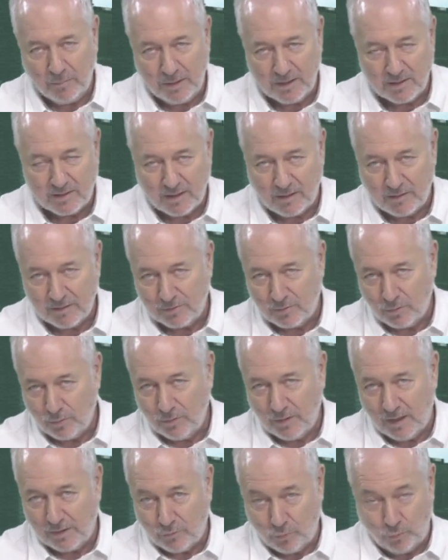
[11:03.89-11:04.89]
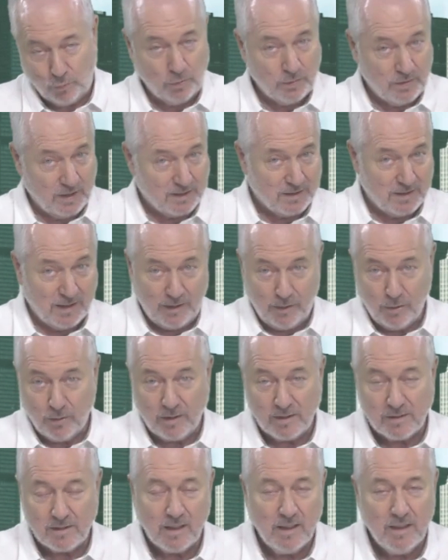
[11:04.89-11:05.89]
Ministerio de Asuntos
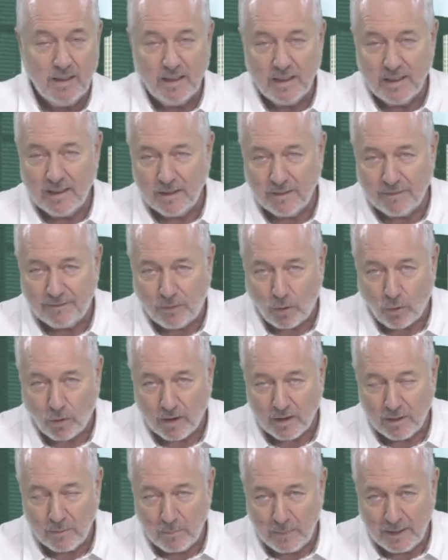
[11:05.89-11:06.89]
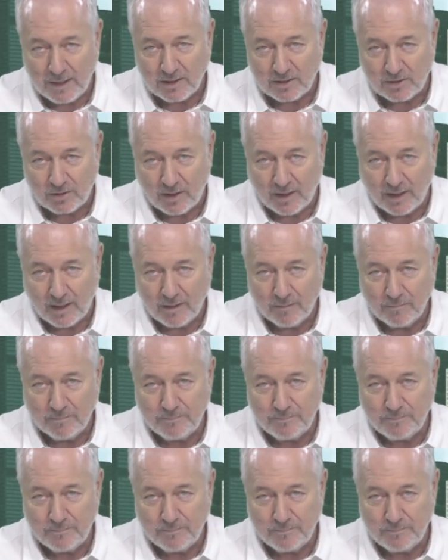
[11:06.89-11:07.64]
Exteriores, in the foreign ministry.